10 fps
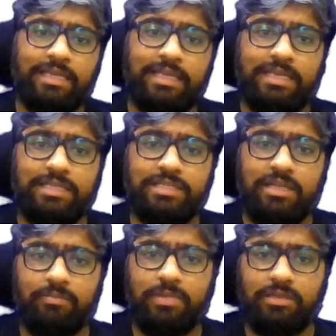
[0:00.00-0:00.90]
each
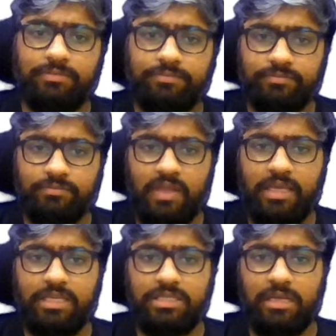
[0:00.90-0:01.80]
number
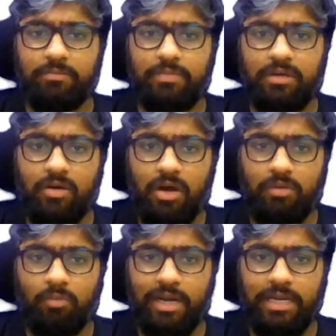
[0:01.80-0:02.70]

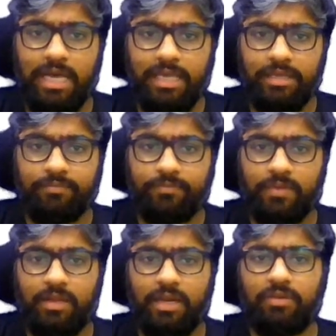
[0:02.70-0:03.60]
on one die,
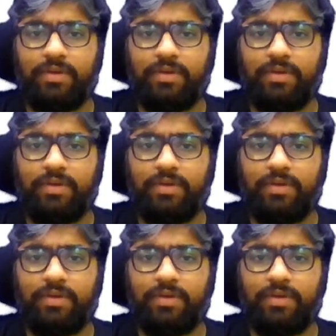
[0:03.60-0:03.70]
right?